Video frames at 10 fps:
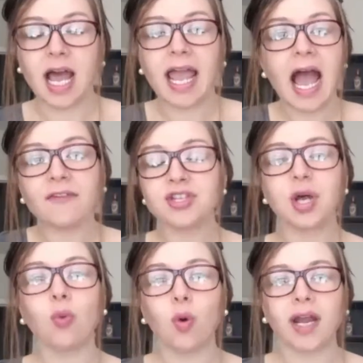I have to
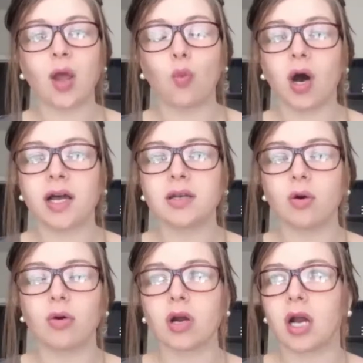know what I want,
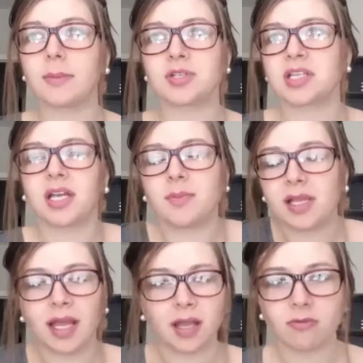or I'm just going to be
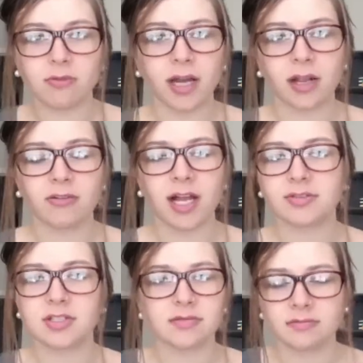like running
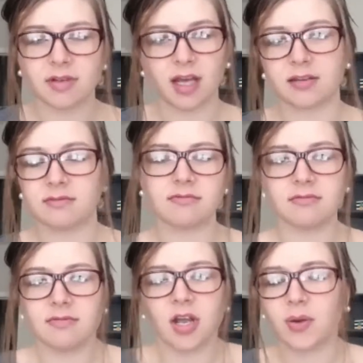around not
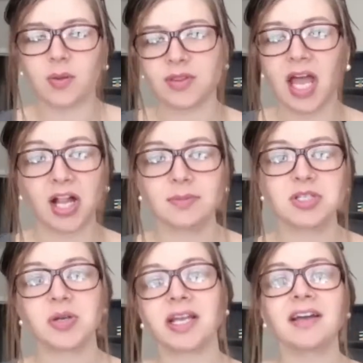knowing what the hell I'm
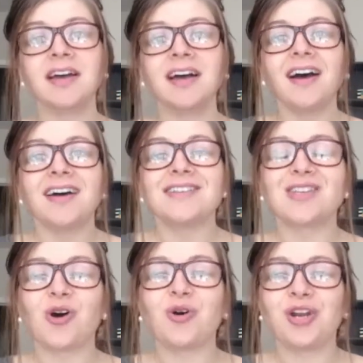doing.
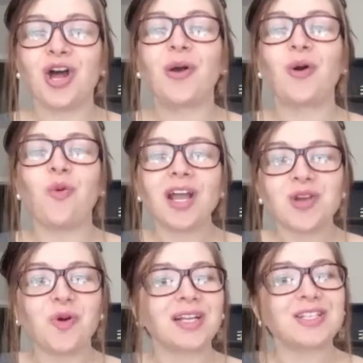So knowing what you
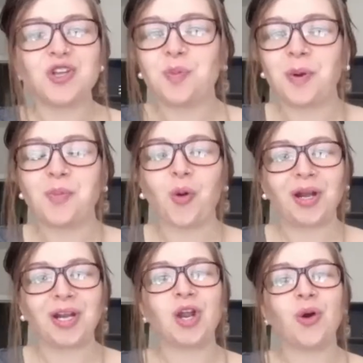want, super
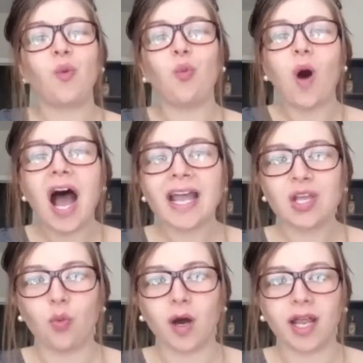important. Knowing why
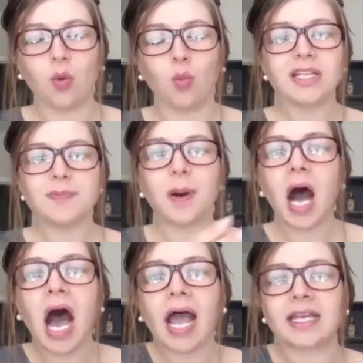you want it. What's
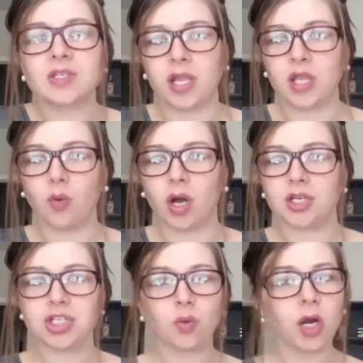behind what you want?
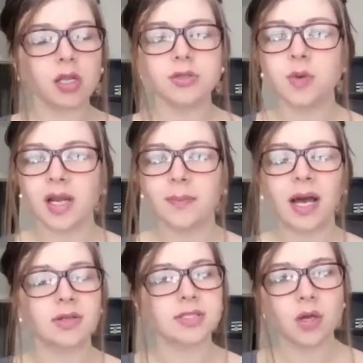Do you want to lose 20
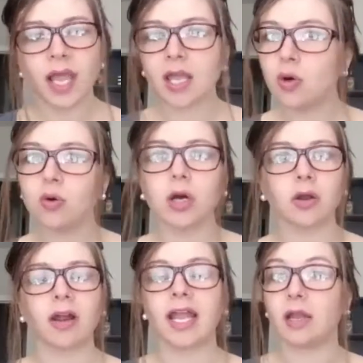pounds? Okay, cool,
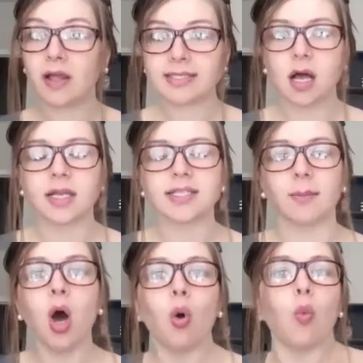great, that's awesome.
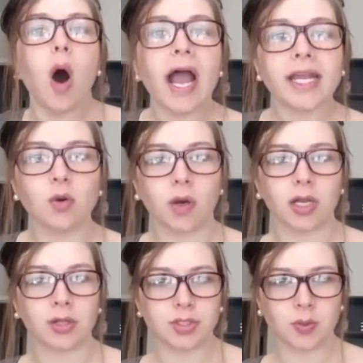Why do you want
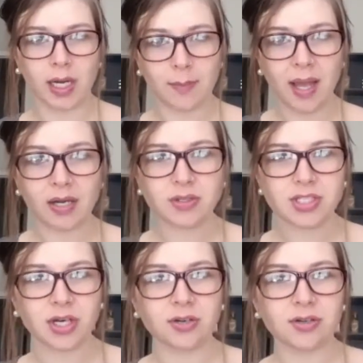to lose 20 pounds
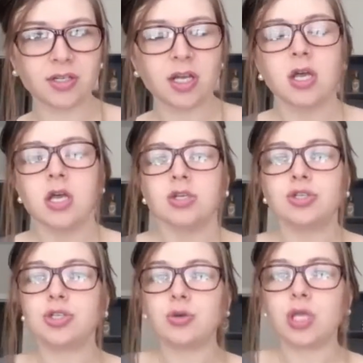though?
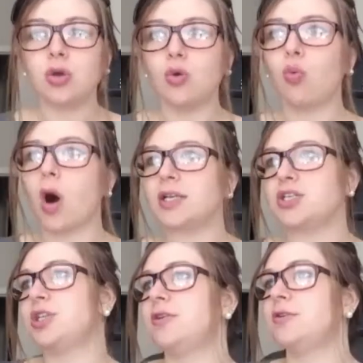Do you want
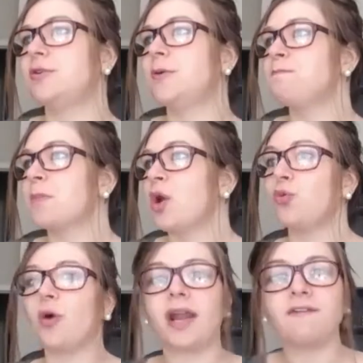to
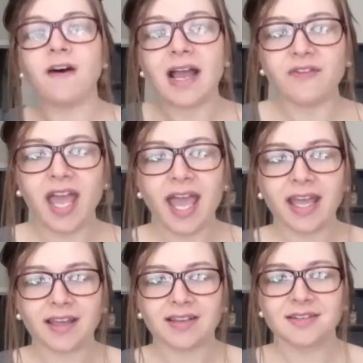run a
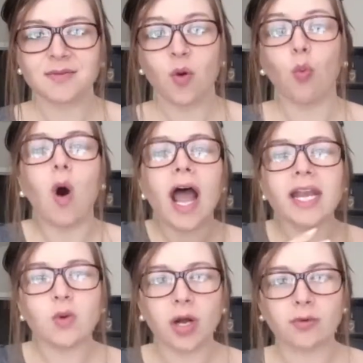5K? Why do
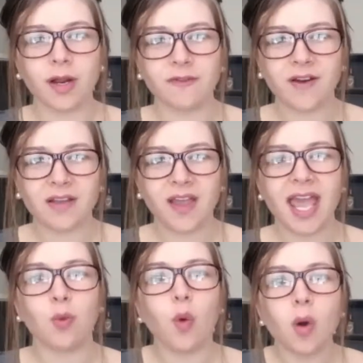you want to run a
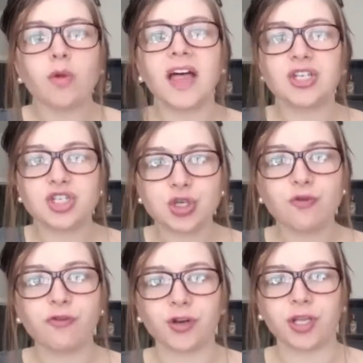5K? What will that do
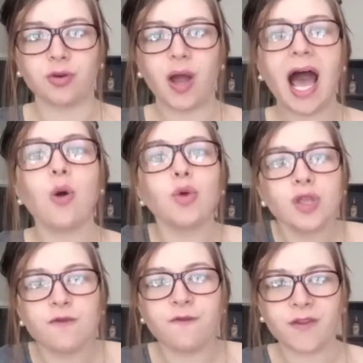for you? How will
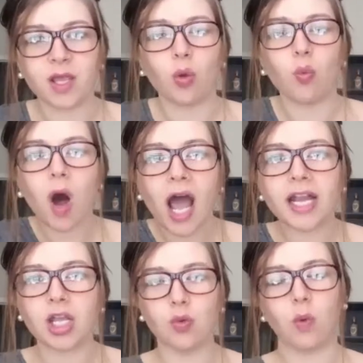you feel? Why
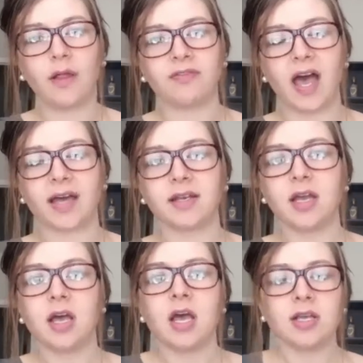do you want that?
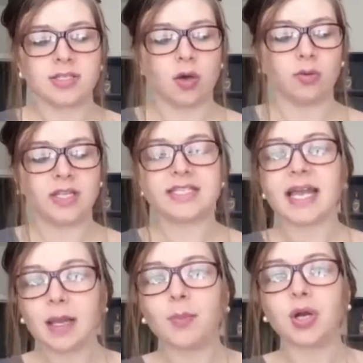So the
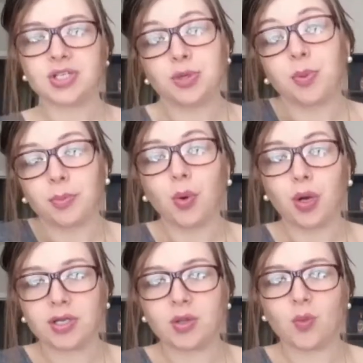second part is super
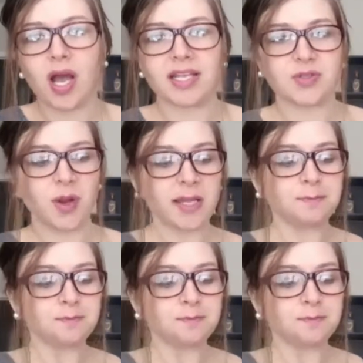important, the whys, right?